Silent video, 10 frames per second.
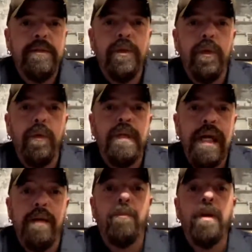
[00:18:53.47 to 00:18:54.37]
to
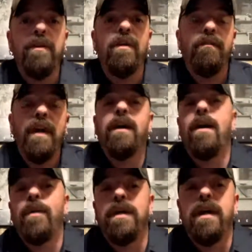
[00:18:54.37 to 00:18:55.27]
take a breather and figure
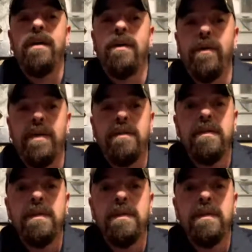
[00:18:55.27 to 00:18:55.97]
out what the hell you're doing.